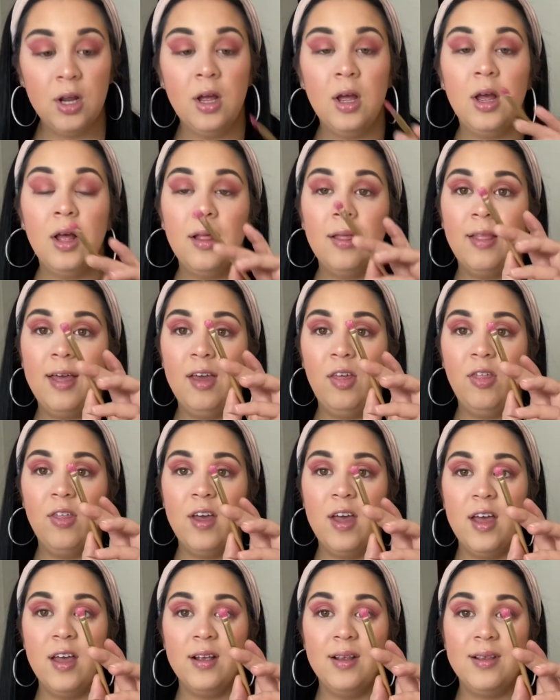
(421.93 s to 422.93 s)
like
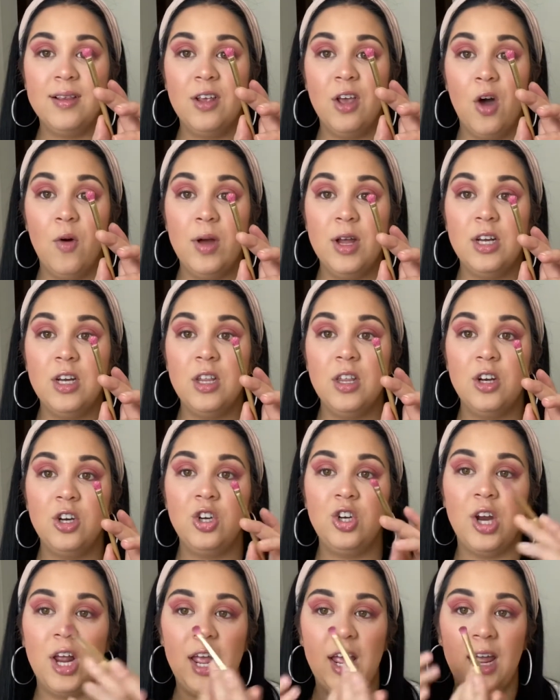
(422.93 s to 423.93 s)
this, go into the
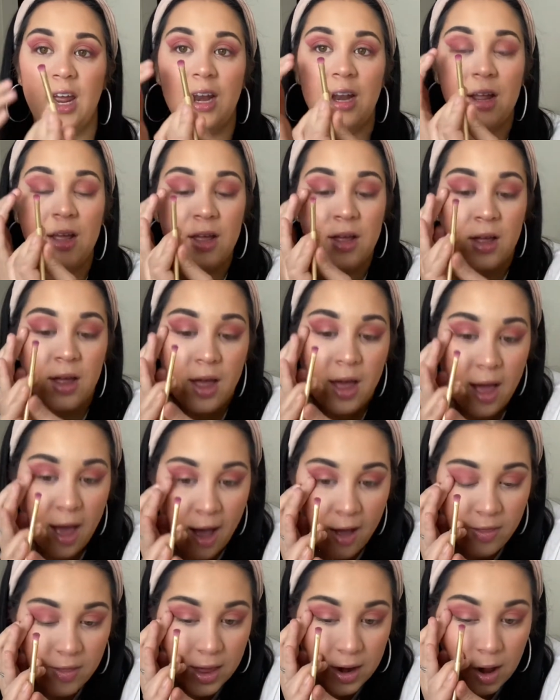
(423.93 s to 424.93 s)
shade,
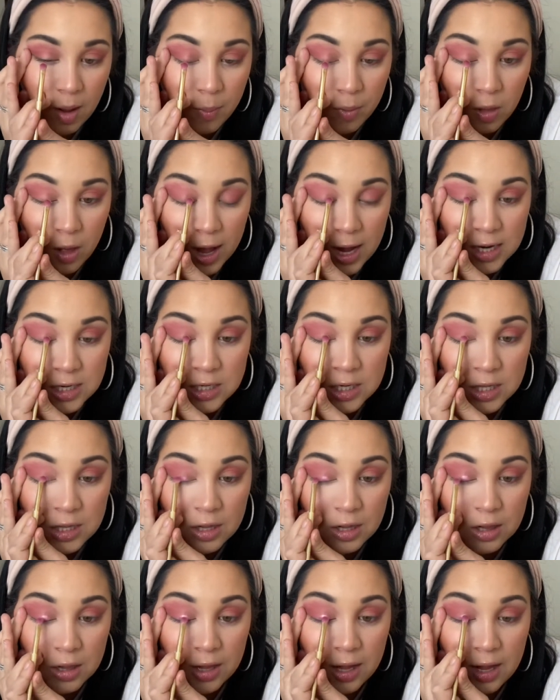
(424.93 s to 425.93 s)
and then apply to the
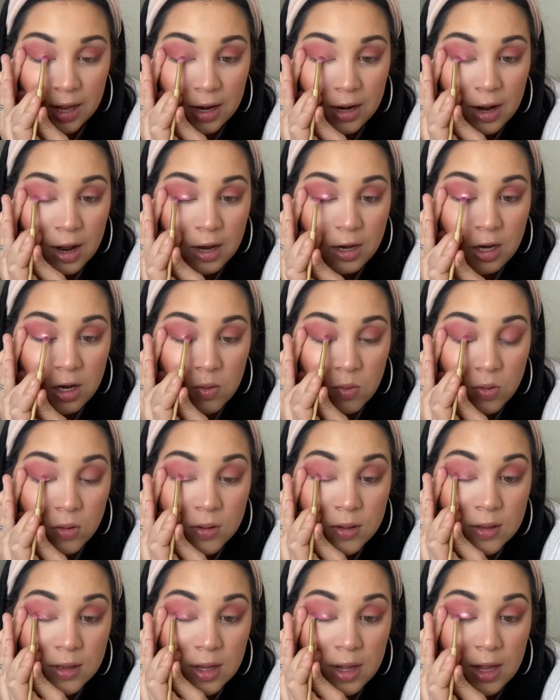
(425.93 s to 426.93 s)
lid, and you will
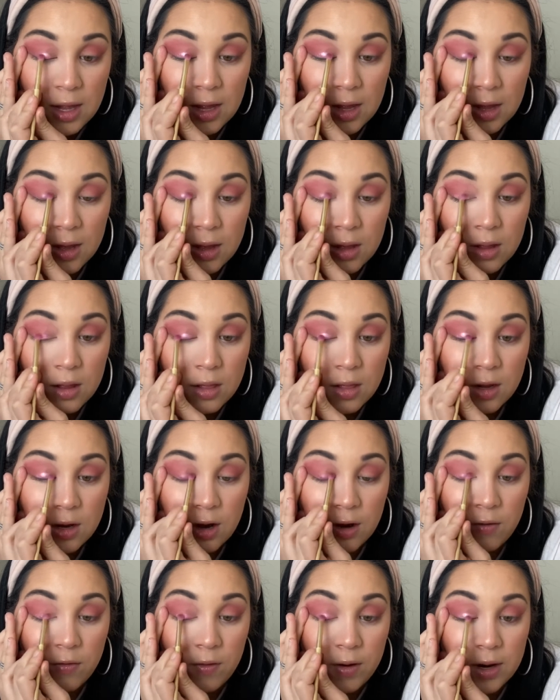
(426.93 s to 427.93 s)
see the
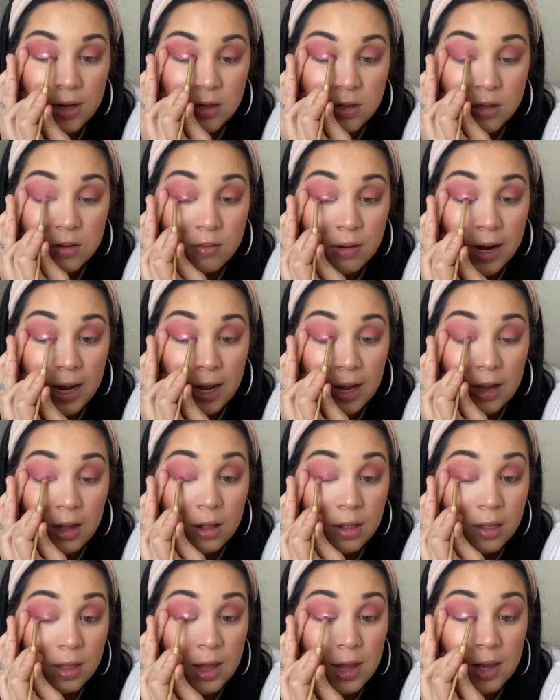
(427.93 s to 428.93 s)
difference, right?
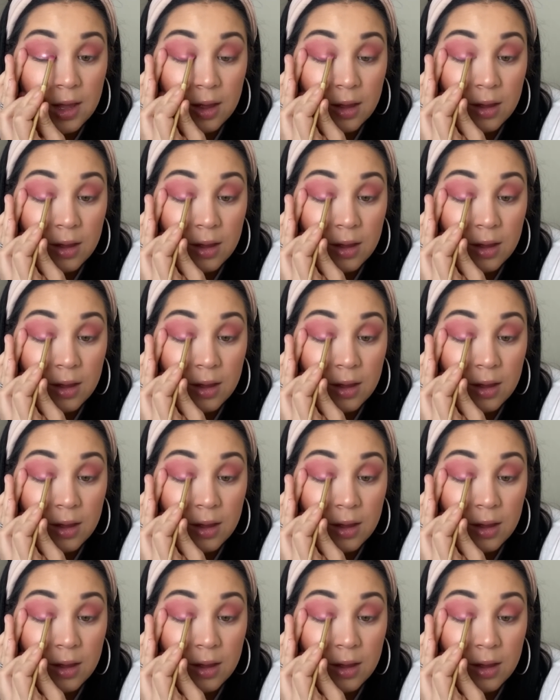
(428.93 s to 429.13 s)
Like,